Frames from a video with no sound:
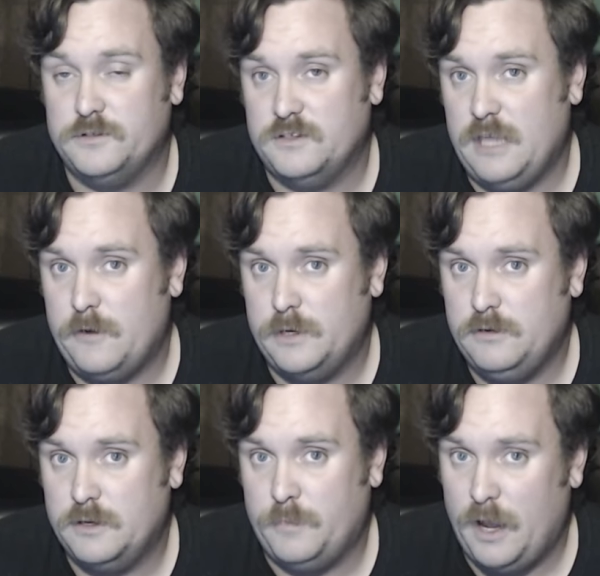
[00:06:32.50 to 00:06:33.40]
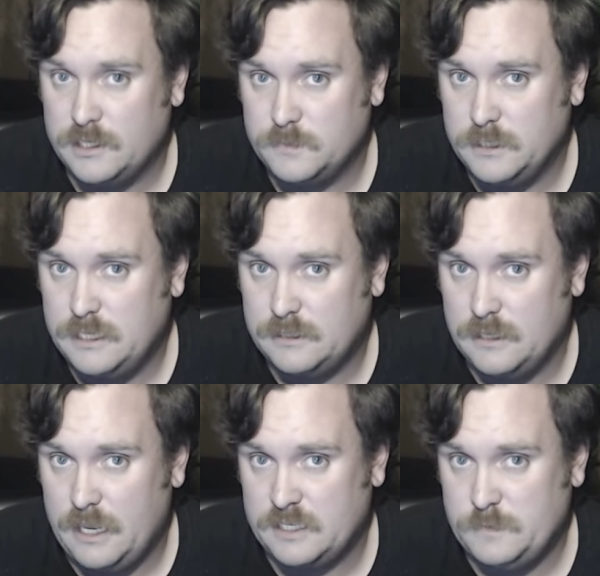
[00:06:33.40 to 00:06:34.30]
So that way you could possibly get the
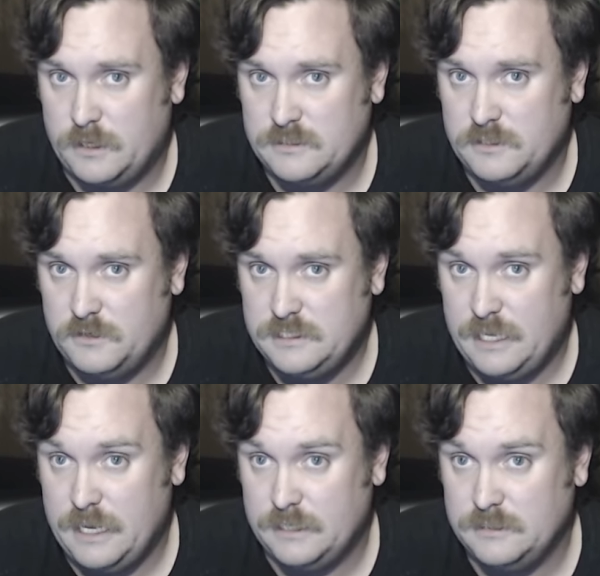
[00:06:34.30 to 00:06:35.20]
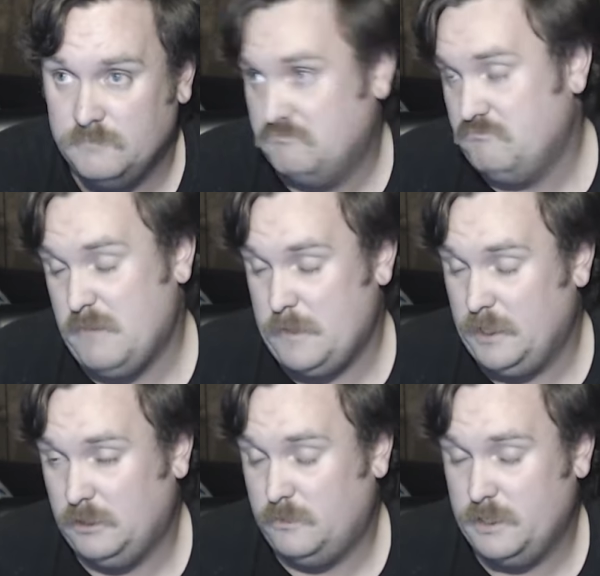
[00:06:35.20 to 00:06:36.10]
Xbox Series X maybe a
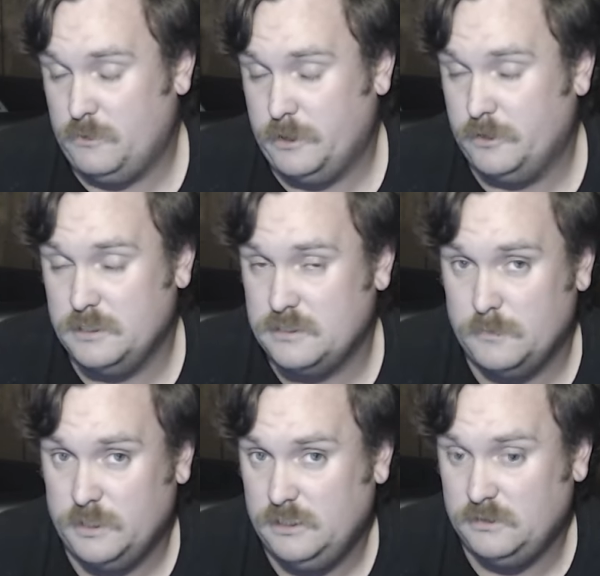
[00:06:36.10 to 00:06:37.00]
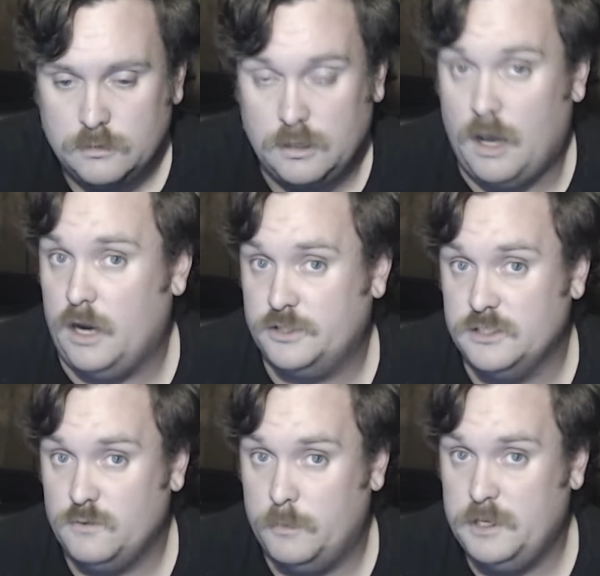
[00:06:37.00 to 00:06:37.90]
little bit quicker than someone else. The auctions
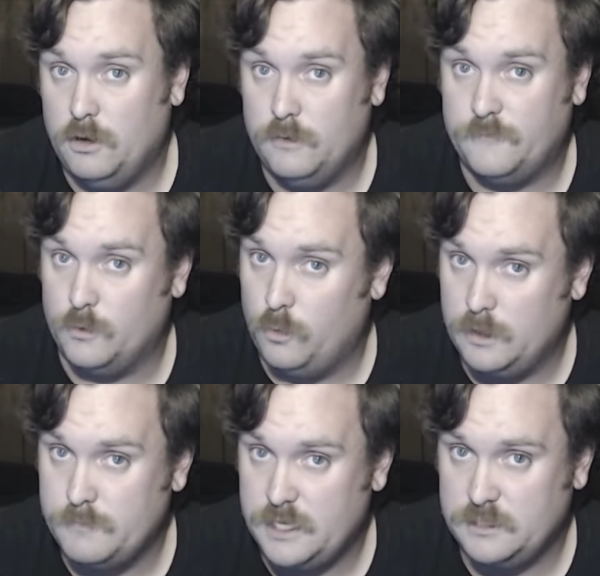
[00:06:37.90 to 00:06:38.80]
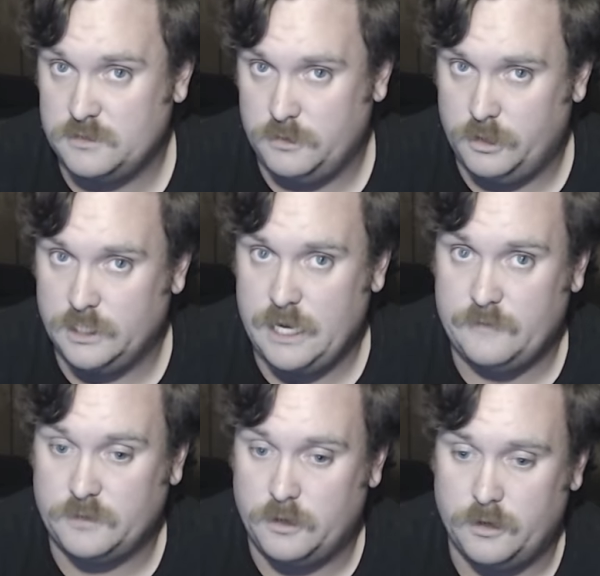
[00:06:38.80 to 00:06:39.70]
will be going for one minute, so you're gonna have
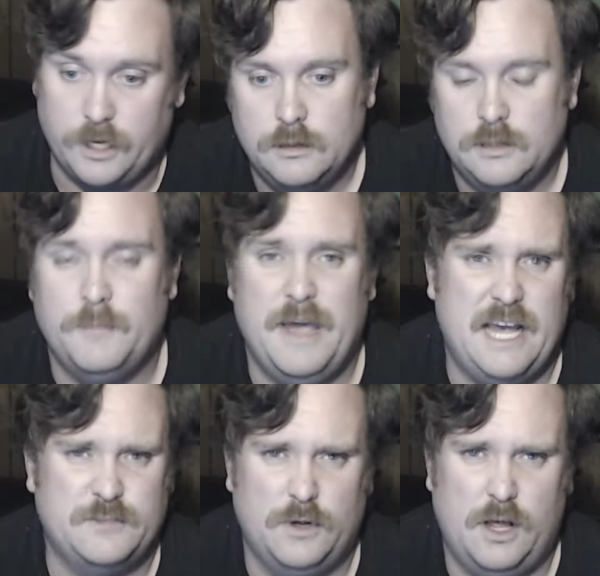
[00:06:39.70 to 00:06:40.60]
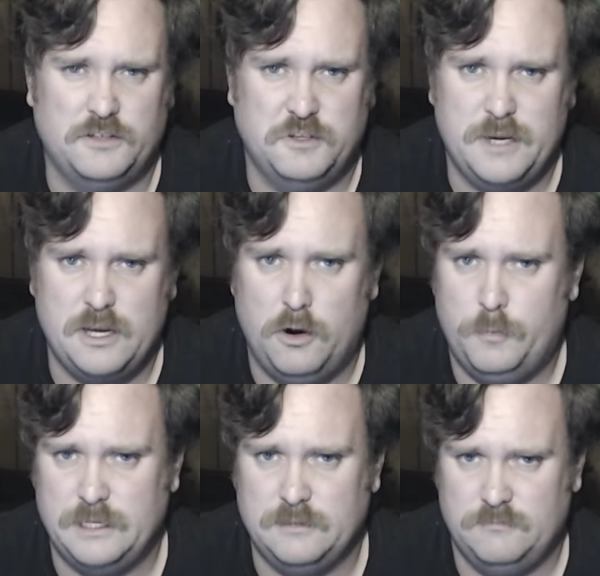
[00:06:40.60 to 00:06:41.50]
to hurry. The bags will also be
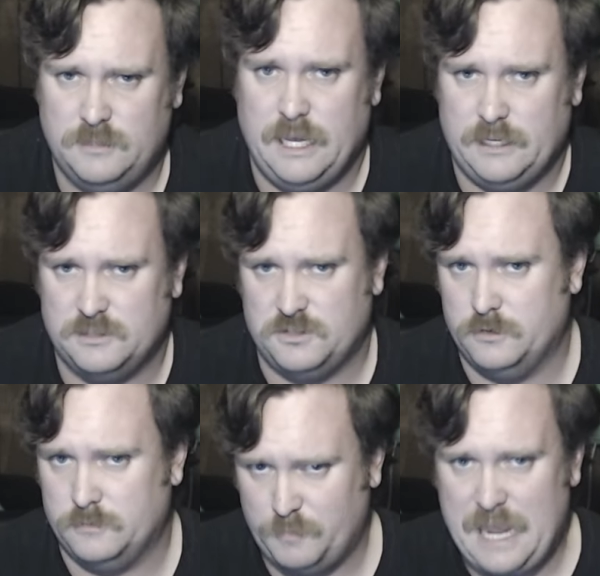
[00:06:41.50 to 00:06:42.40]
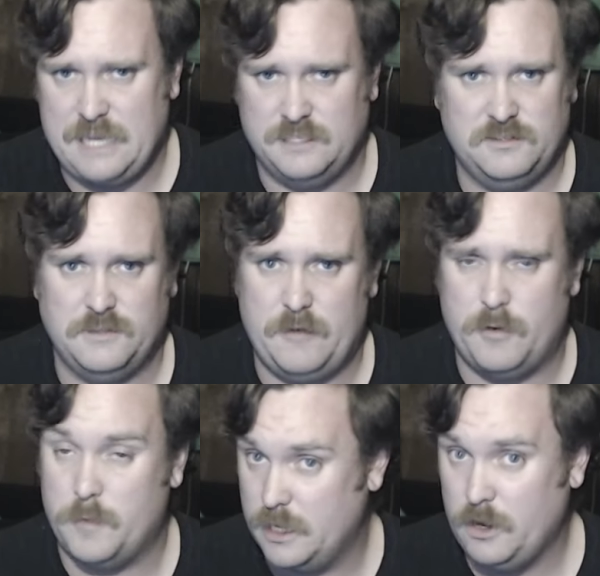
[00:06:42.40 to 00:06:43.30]
open at a certain pace, so that way
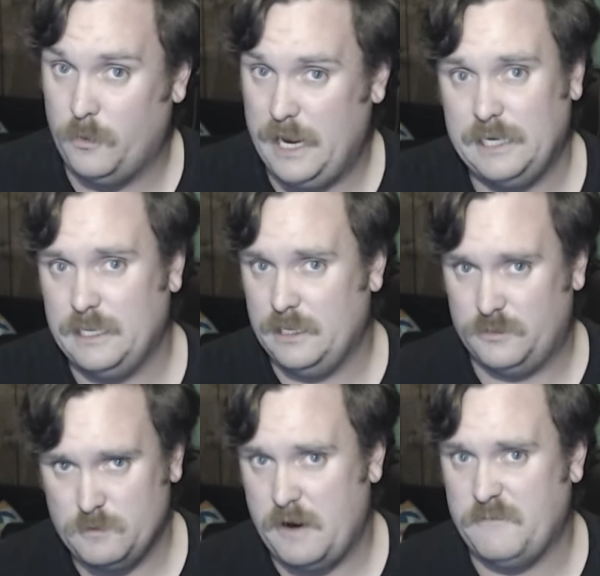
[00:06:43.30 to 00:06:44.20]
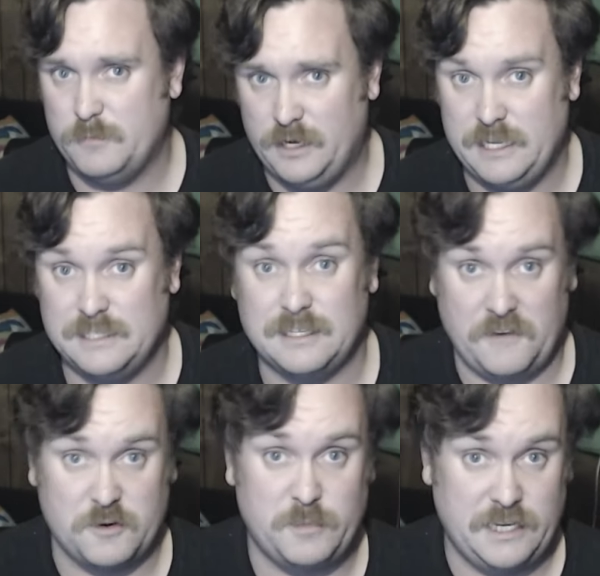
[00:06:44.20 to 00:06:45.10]
we can go ahead and get through everybody's and
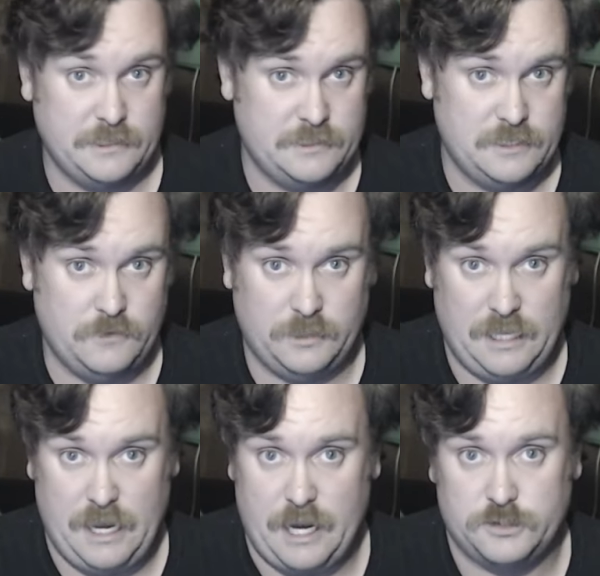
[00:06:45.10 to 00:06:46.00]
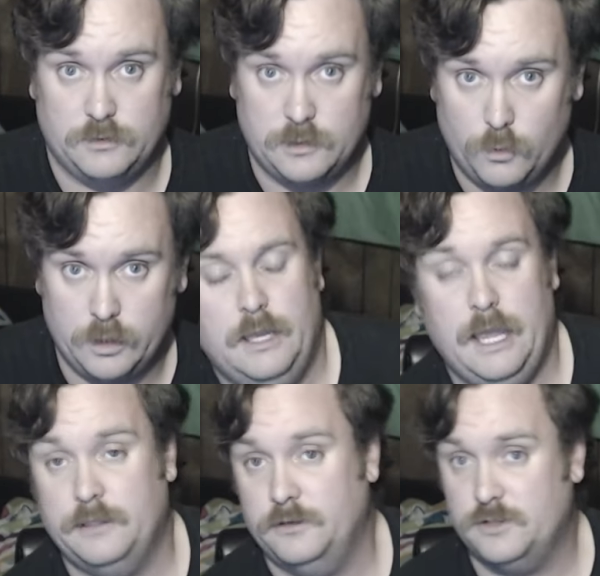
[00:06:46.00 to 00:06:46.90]
everybody could see what they actually won.
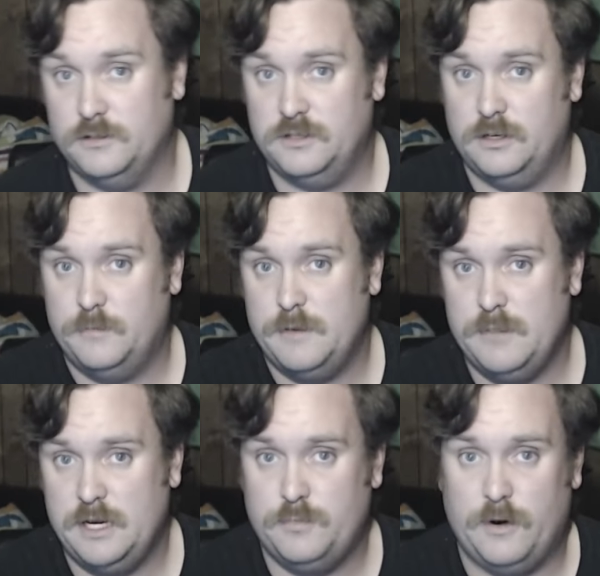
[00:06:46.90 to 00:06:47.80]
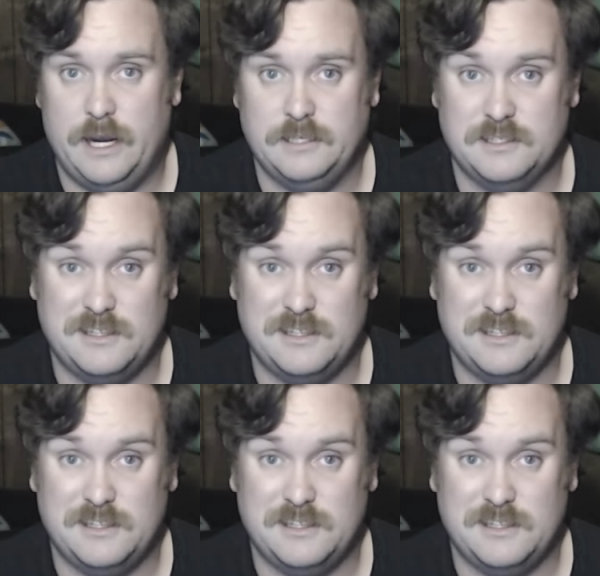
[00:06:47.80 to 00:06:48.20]
And there's also gonna be mini prizes.